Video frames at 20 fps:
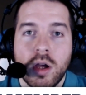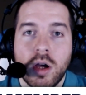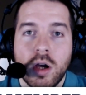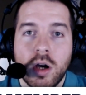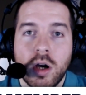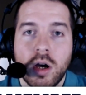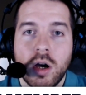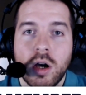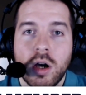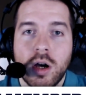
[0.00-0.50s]

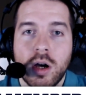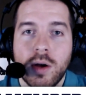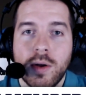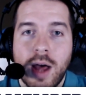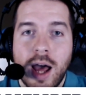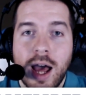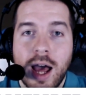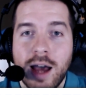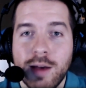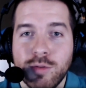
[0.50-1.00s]

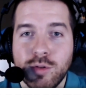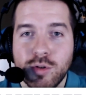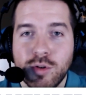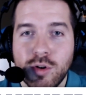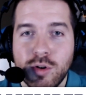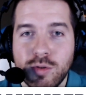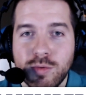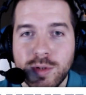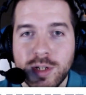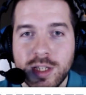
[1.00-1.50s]
I have to
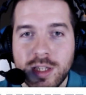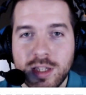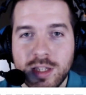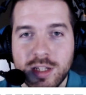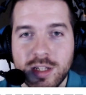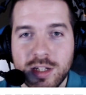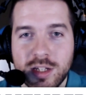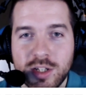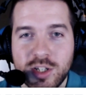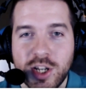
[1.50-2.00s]
go with
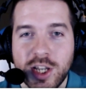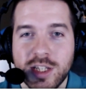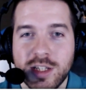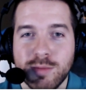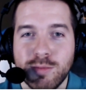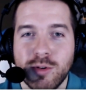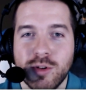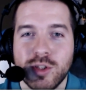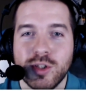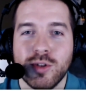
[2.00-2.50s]

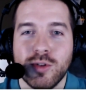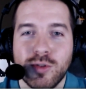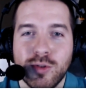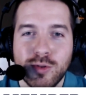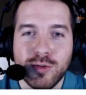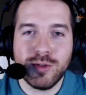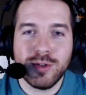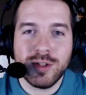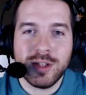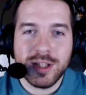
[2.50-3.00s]
Jason Moses
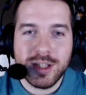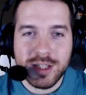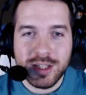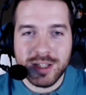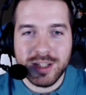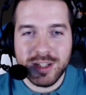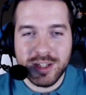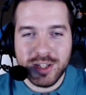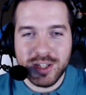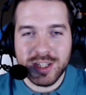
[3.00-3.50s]
O'Toole,
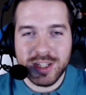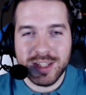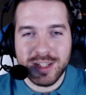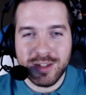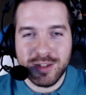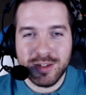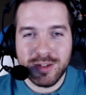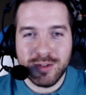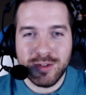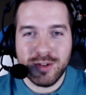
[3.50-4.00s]
just
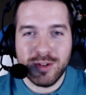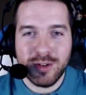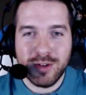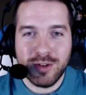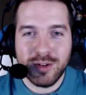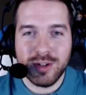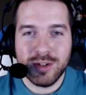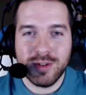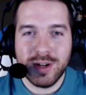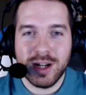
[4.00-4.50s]

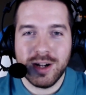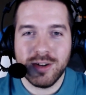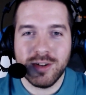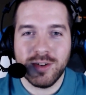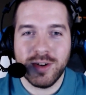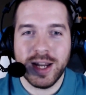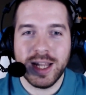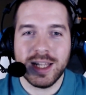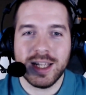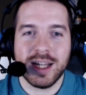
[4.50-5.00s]
all around
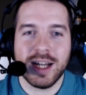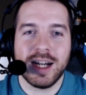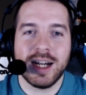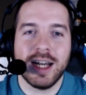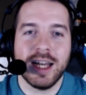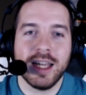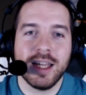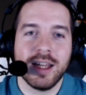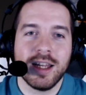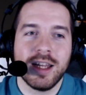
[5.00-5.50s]
great
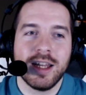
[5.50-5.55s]
guy.